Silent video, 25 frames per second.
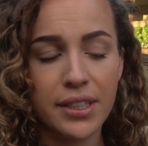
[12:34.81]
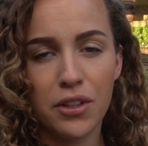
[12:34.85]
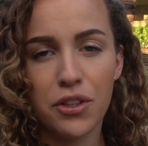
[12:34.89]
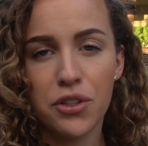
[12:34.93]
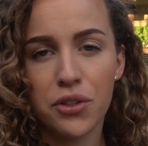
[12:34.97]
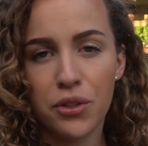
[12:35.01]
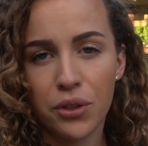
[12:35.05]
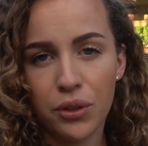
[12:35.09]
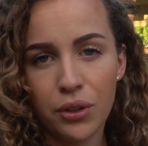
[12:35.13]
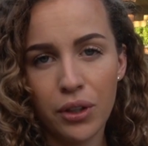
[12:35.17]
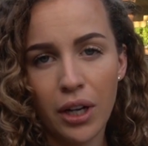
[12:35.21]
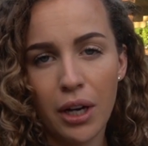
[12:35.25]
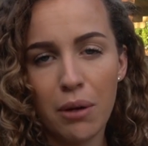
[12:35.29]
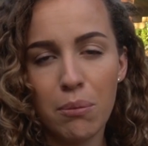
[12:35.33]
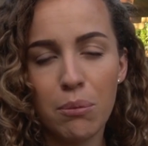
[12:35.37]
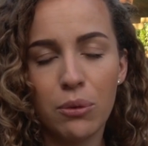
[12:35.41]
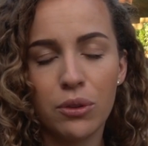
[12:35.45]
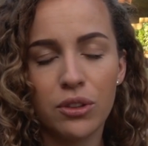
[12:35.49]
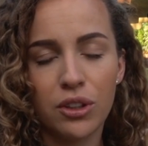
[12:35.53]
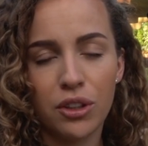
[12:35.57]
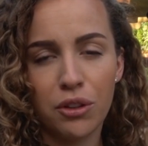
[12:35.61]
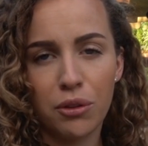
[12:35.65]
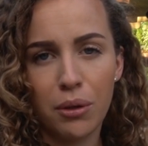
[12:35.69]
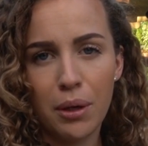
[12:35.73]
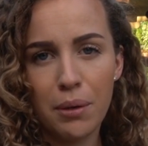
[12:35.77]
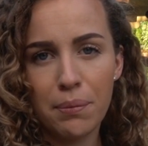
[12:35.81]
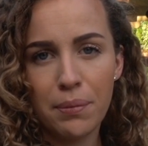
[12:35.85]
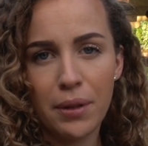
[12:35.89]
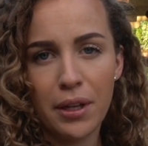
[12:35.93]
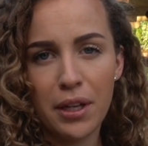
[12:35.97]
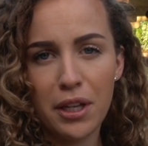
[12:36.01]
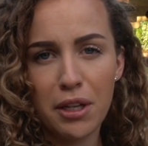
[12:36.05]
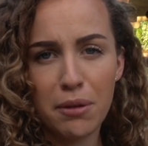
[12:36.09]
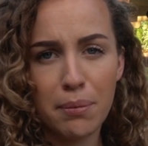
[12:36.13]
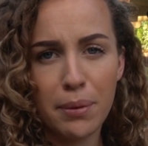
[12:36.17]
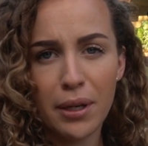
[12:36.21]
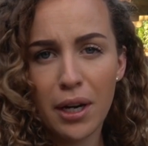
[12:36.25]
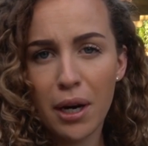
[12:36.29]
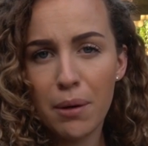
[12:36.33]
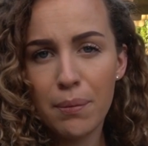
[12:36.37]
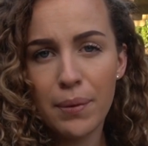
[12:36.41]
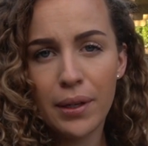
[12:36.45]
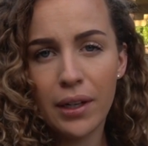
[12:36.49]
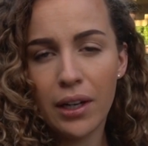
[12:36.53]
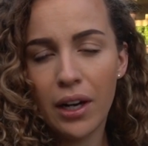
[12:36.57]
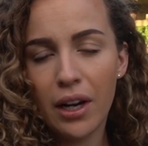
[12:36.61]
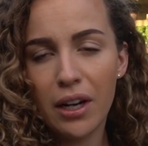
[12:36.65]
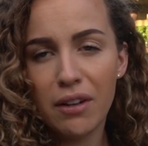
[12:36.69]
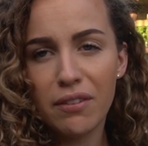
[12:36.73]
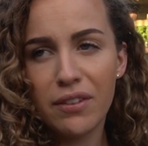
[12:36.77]
The stronger and more equipped that you become
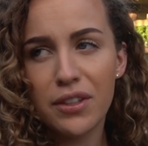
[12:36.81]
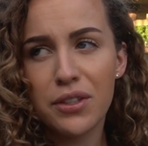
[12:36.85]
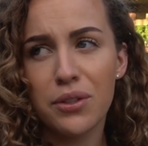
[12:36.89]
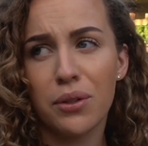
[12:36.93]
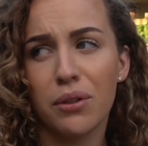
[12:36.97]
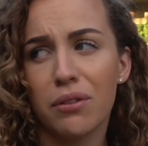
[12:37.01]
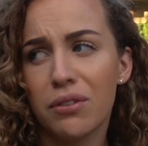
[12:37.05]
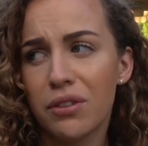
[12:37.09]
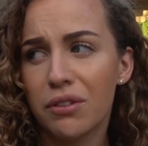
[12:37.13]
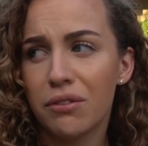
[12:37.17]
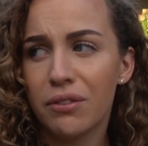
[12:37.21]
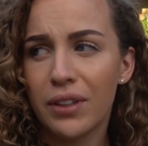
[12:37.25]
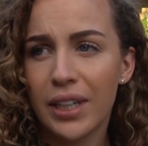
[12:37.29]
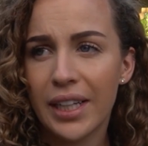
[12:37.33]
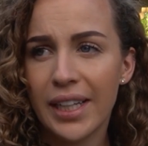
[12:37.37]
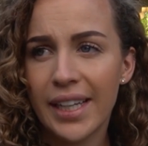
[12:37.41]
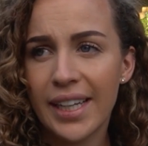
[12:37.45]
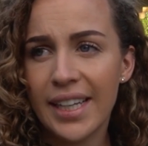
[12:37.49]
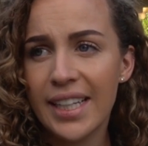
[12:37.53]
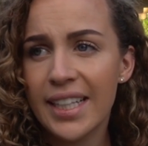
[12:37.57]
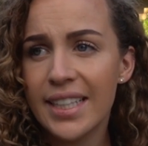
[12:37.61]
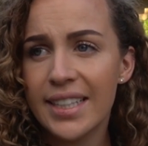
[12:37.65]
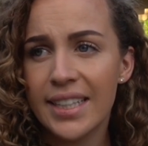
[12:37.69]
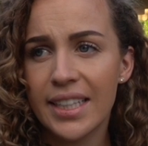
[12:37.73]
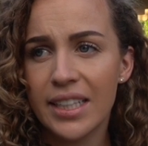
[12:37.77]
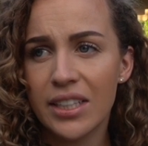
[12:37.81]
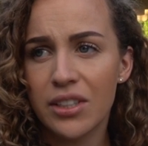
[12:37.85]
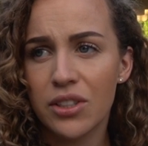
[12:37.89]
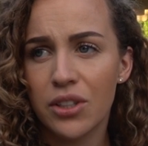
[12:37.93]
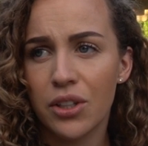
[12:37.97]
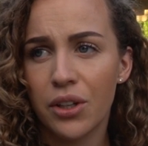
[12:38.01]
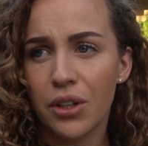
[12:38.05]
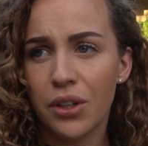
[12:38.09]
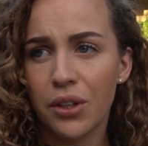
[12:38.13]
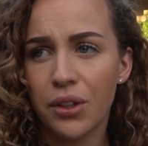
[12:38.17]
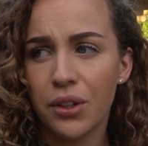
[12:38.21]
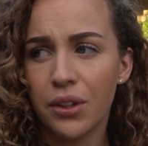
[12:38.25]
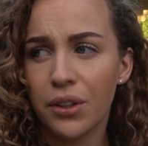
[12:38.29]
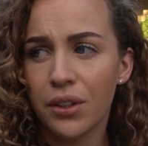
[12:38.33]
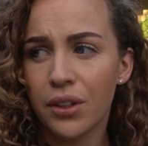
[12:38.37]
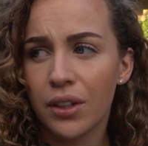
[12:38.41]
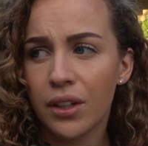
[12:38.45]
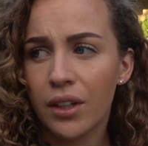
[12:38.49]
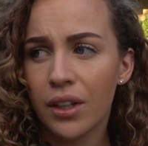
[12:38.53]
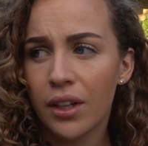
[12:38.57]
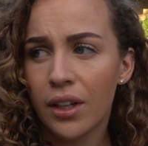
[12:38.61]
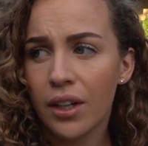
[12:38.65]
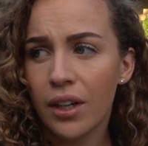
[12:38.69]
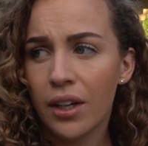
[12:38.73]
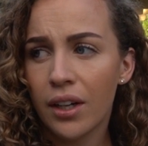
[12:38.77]
in life, it's often really easy to
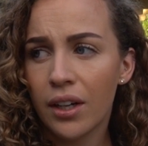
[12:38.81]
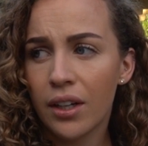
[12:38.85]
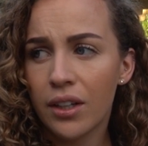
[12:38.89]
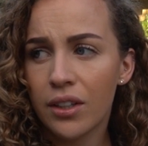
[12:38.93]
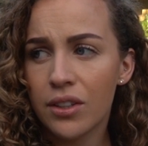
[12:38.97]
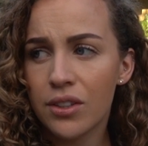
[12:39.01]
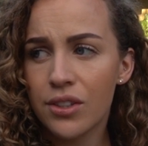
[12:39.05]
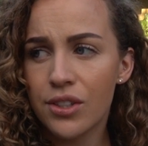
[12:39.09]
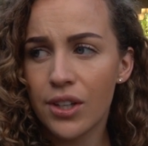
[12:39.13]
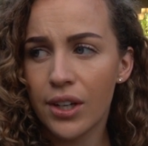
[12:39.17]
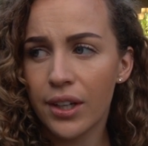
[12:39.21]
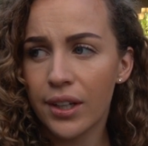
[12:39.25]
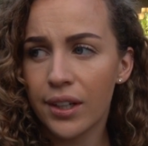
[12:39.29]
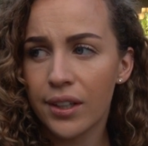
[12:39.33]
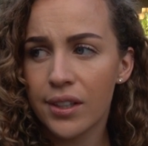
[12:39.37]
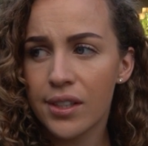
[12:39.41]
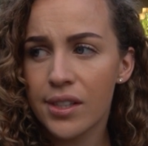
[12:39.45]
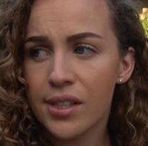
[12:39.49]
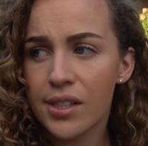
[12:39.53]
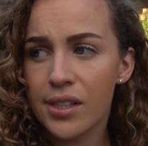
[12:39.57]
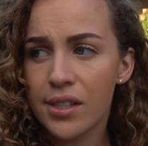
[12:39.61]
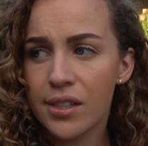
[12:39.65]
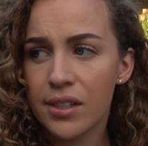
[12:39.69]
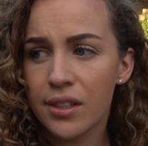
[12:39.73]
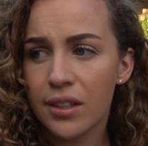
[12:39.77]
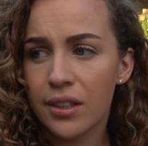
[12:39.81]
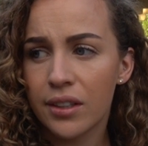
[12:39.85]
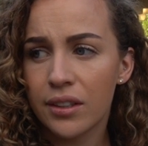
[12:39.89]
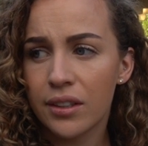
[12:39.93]
just